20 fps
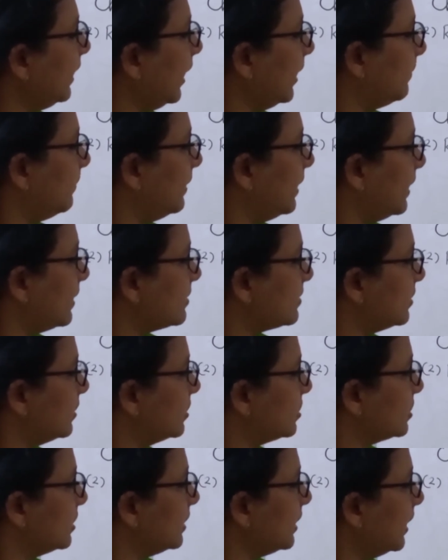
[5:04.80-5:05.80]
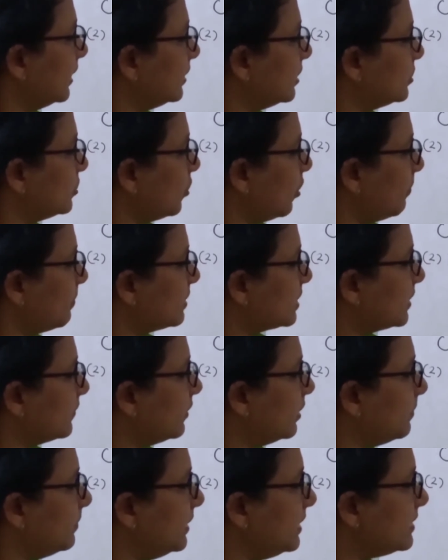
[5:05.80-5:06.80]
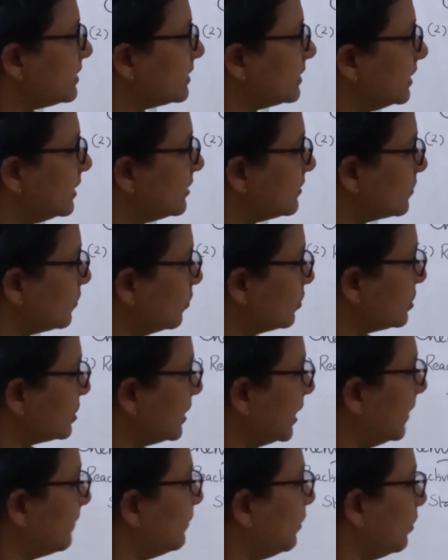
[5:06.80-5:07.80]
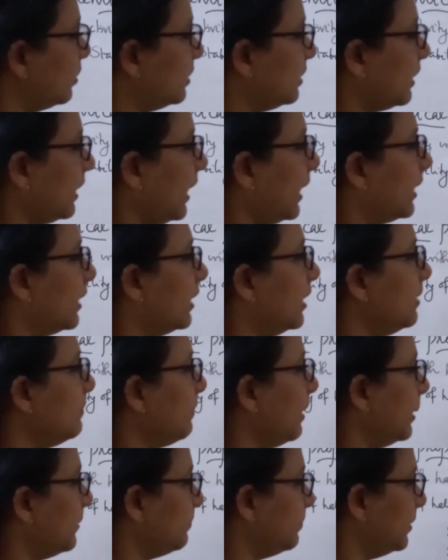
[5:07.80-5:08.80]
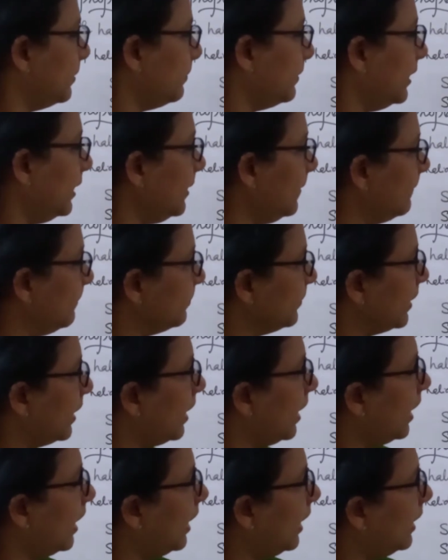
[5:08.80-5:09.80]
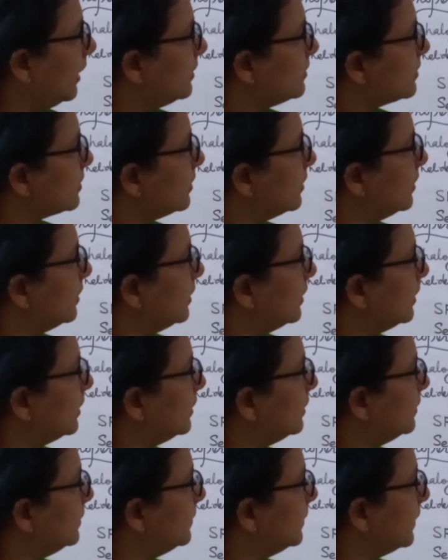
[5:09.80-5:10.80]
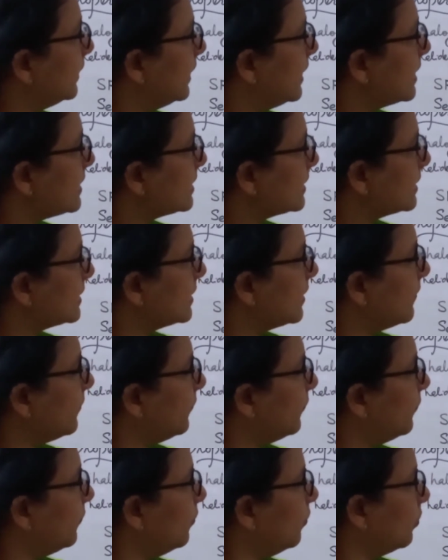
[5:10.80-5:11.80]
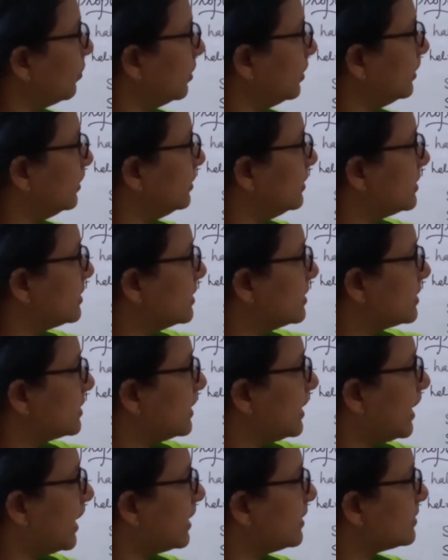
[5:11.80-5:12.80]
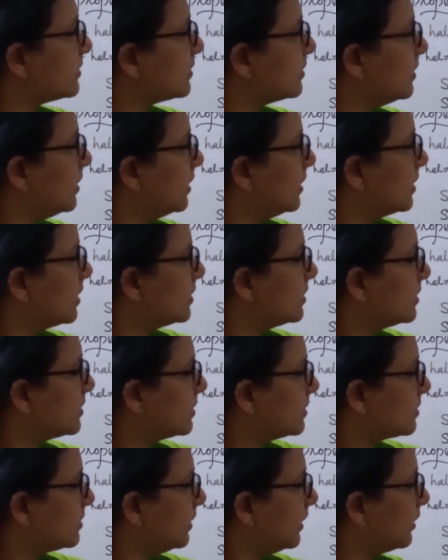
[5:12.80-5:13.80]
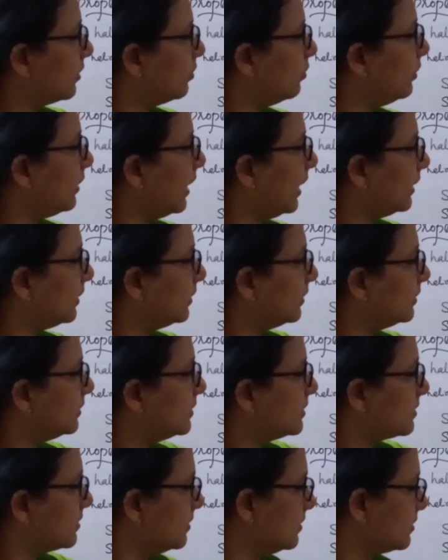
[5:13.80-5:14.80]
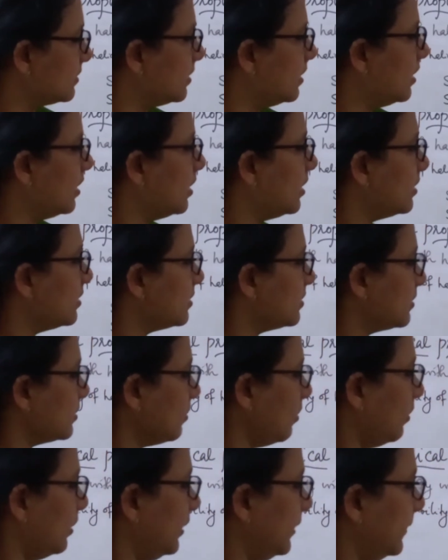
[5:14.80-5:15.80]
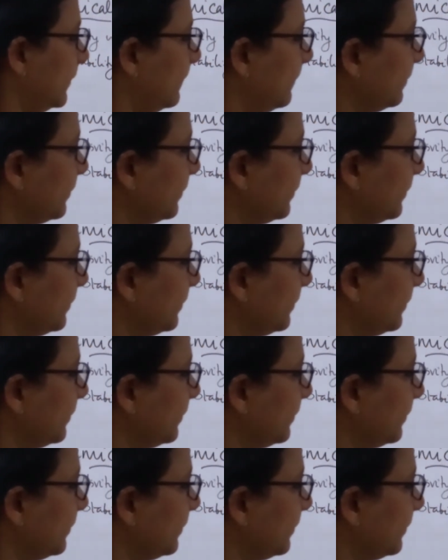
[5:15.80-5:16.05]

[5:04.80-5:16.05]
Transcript: hybridization and the geometry will be seesaw shaped or trigonal bipyramidal. And SF4, this is gas, this is liquid and this is solid.